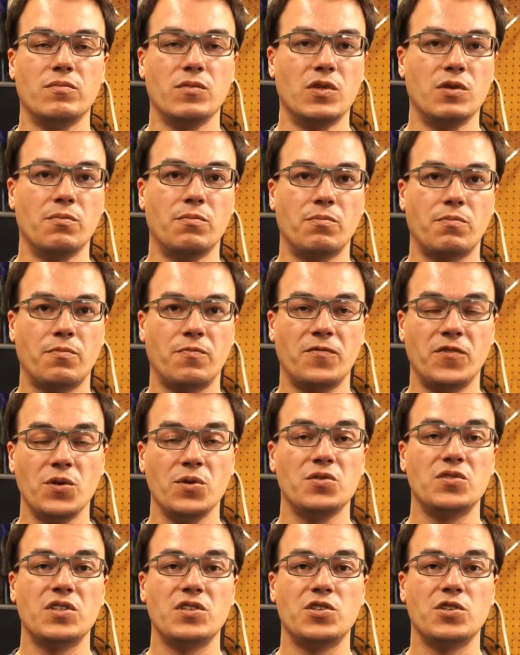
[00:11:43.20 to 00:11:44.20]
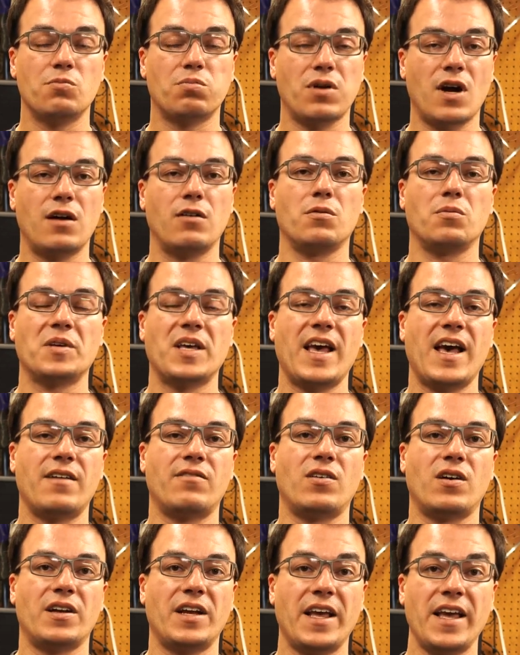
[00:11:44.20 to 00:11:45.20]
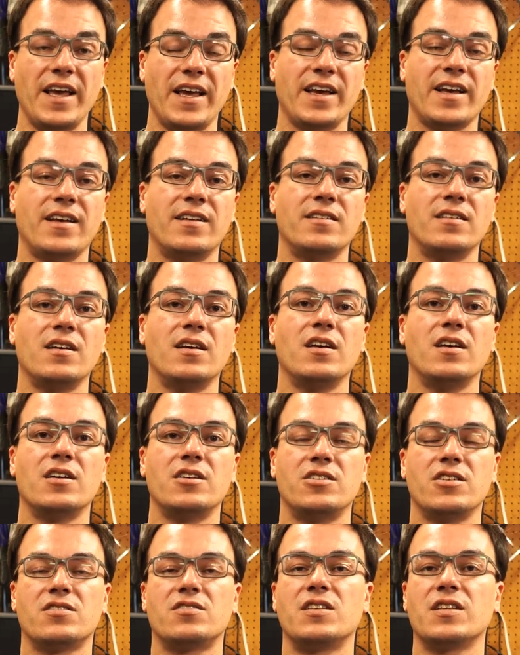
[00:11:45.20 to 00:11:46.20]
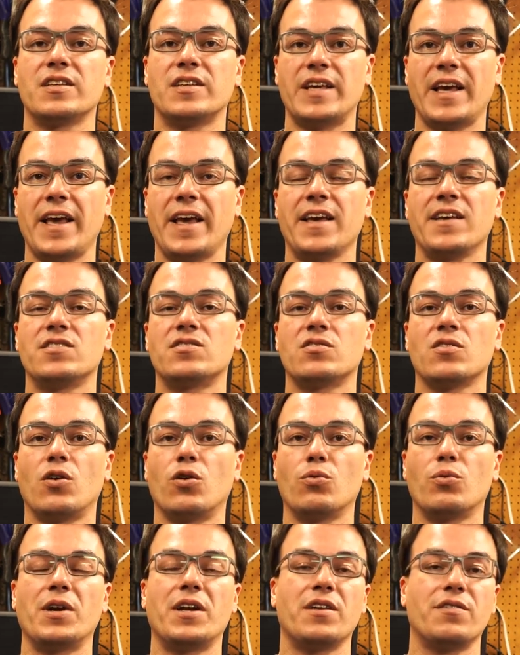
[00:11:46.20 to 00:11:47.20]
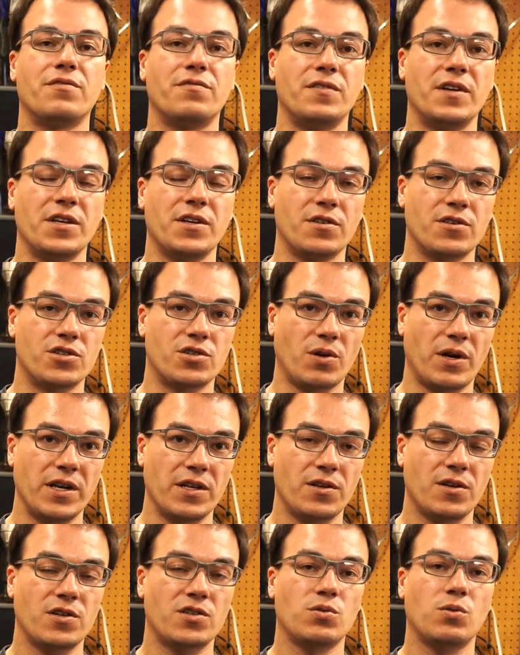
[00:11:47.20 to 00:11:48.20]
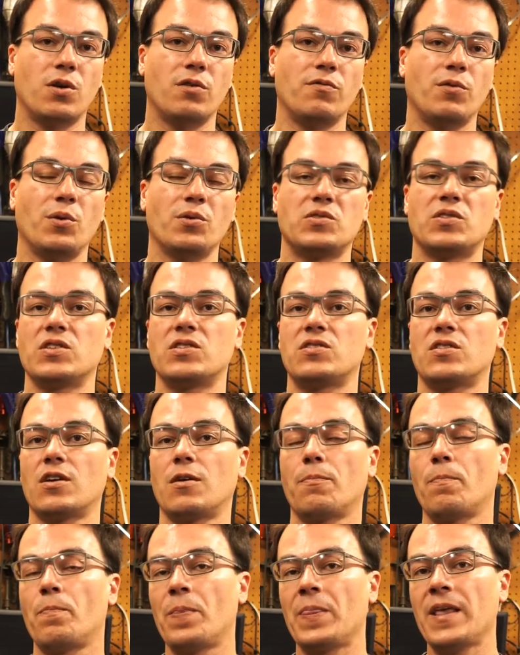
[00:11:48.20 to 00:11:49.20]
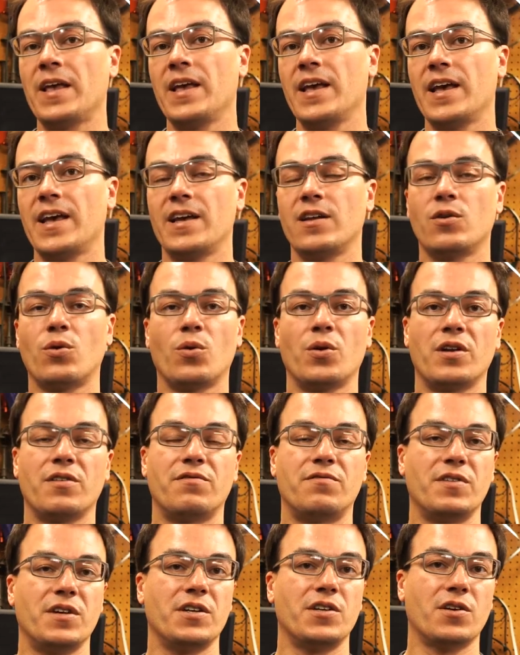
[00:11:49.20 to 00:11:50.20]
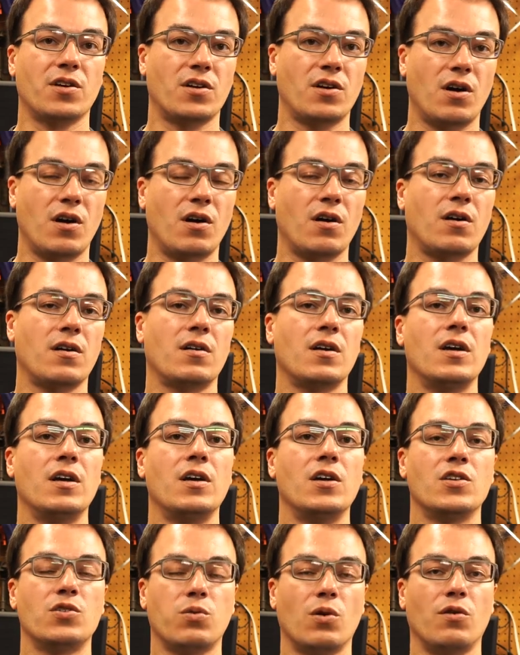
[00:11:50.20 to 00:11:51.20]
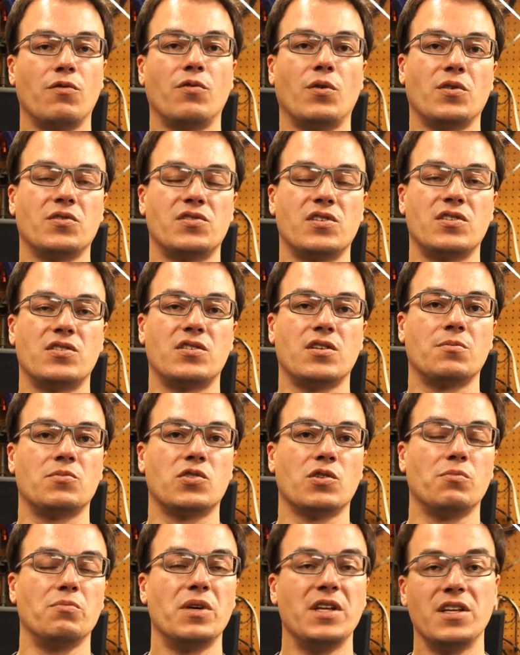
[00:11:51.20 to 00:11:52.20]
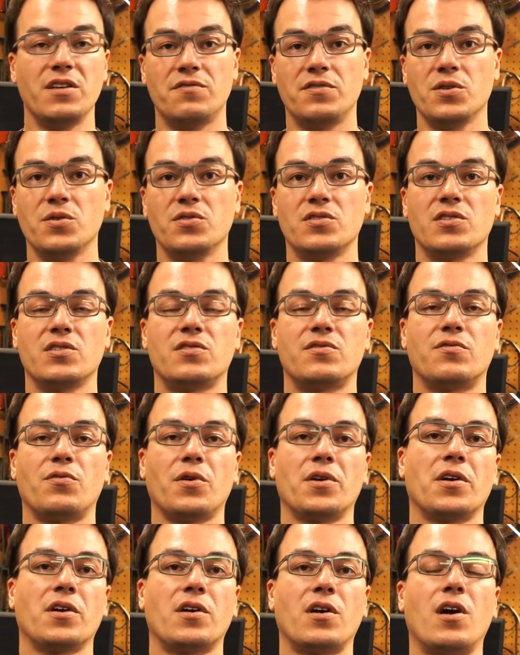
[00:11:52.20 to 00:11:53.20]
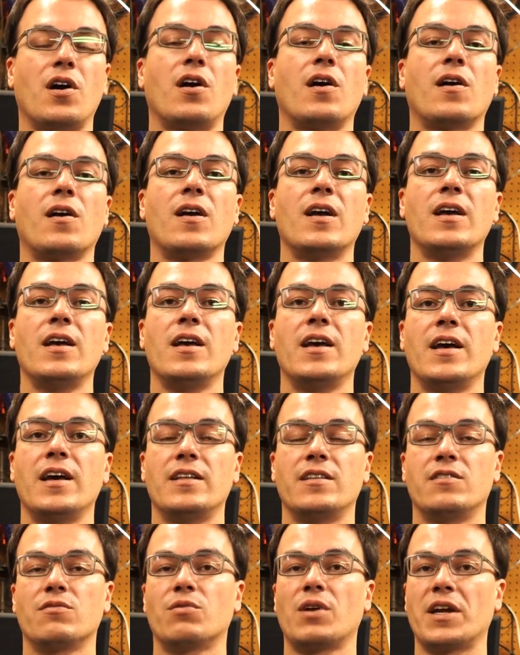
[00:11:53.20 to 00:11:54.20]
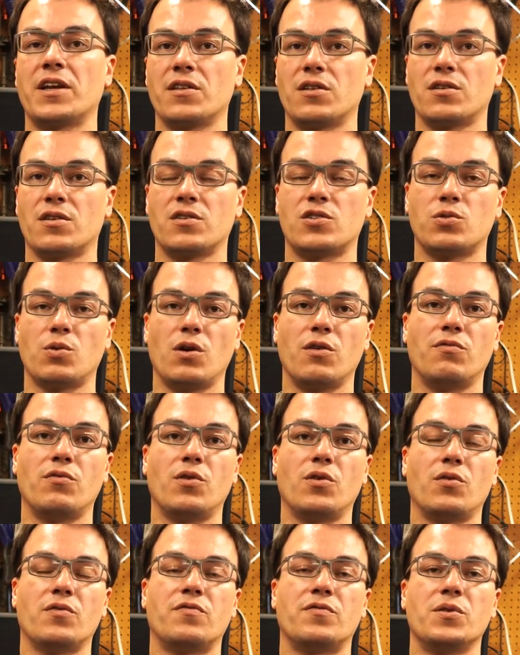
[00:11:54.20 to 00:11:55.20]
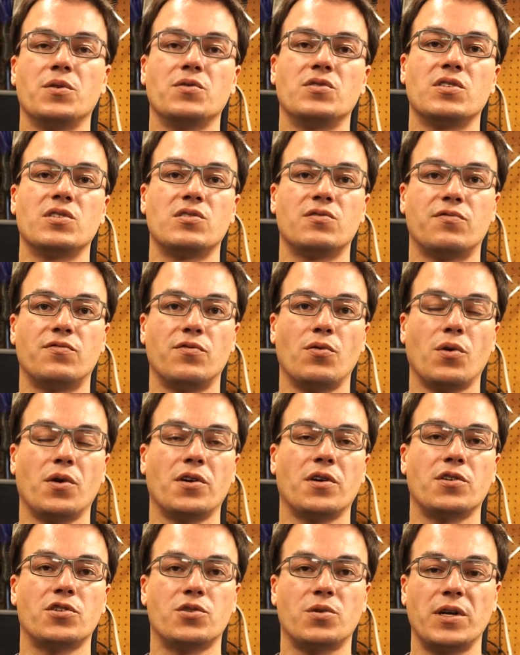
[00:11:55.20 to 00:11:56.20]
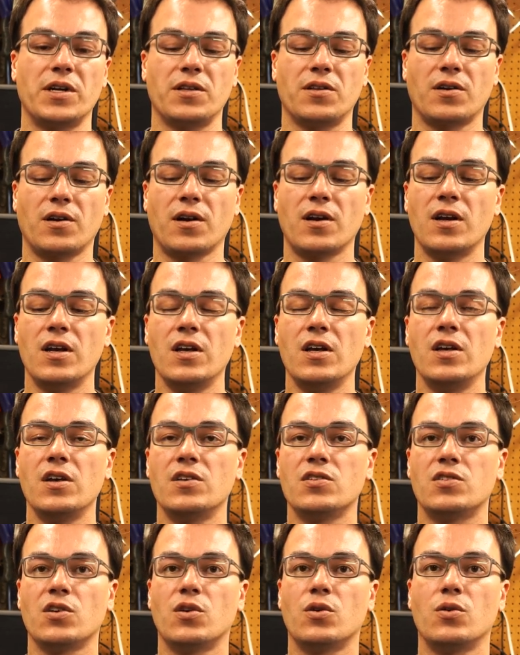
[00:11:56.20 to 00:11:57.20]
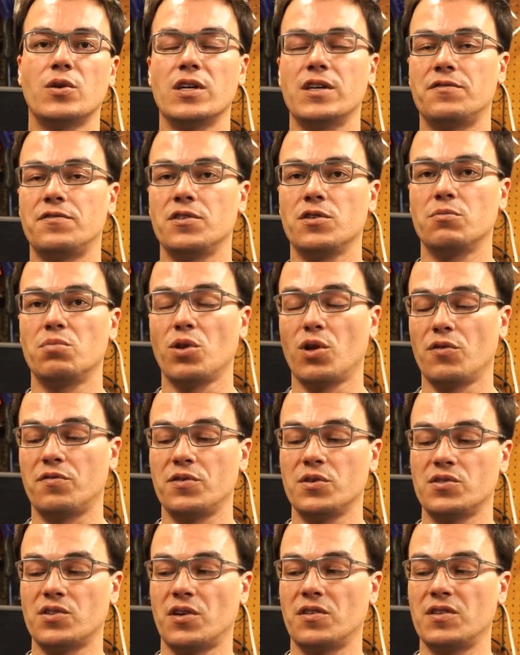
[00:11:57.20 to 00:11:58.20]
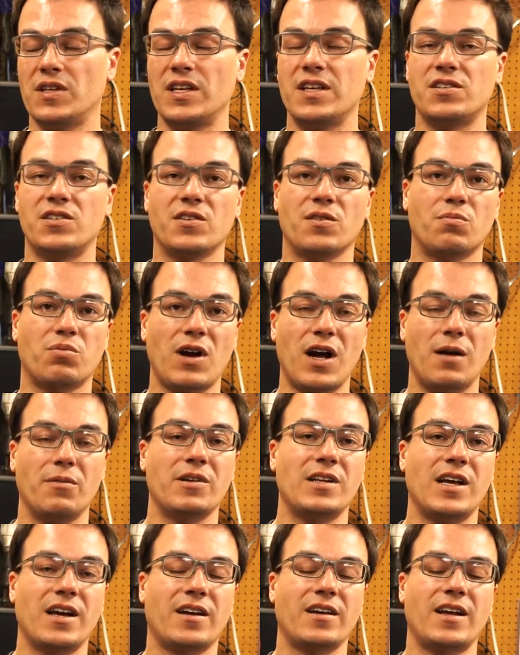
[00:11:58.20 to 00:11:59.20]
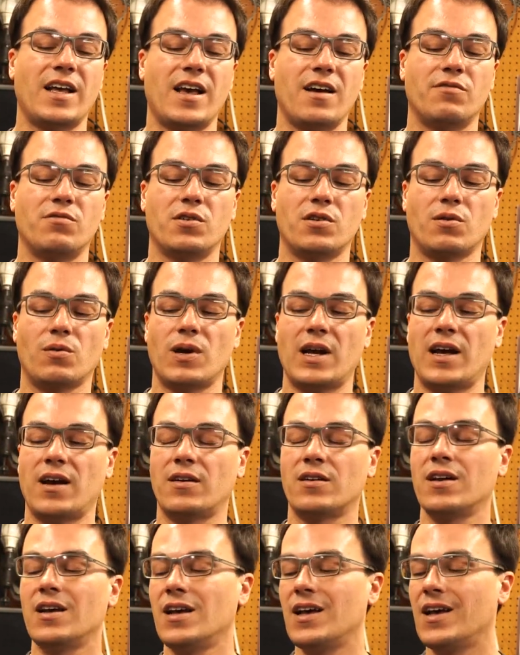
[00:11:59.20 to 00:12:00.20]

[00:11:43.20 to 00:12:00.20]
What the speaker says: the fuses you probably have on hand just in case already fit your trailer 12-volt system and already fit your car 12-volt system. So mini fuses for your car, and then regular 12-volt fuses for your trailer. So if you blow a fuse on this, you're probably not gonna have one around.